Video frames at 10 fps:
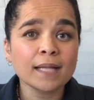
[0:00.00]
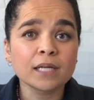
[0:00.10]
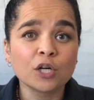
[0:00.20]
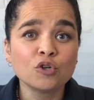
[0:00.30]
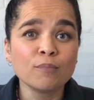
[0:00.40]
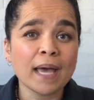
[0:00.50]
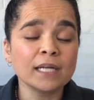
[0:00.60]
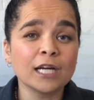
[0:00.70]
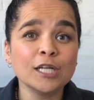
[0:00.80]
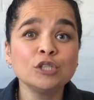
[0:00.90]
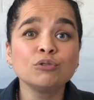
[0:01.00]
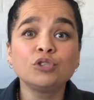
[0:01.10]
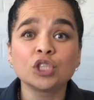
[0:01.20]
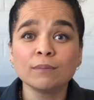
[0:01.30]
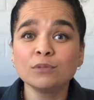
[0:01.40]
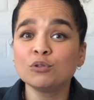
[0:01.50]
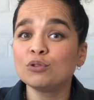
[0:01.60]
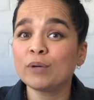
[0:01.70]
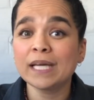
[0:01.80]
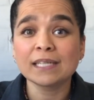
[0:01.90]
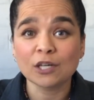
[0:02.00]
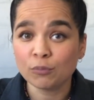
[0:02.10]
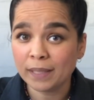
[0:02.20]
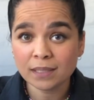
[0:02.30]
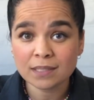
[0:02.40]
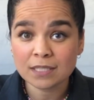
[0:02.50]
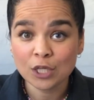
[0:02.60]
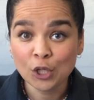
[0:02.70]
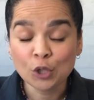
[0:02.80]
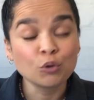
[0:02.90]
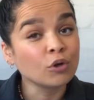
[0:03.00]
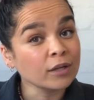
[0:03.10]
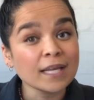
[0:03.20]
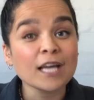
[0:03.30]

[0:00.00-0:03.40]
at home and going to gym to do aerobics, you're not